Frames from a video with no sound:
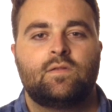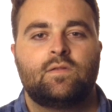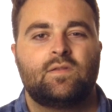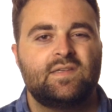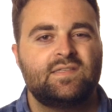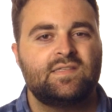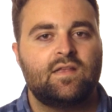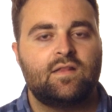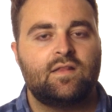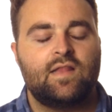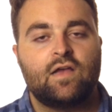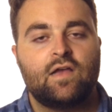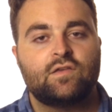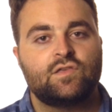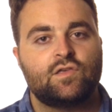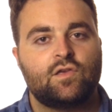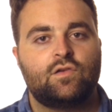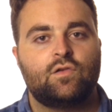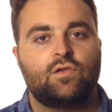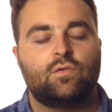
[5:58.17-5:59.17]
This allows
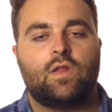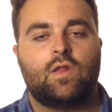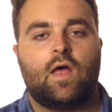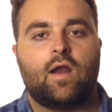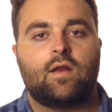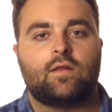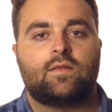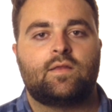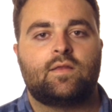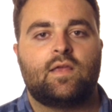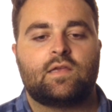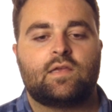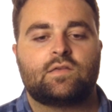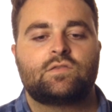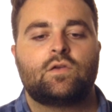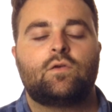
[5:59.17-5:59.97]
you to do a lot of things.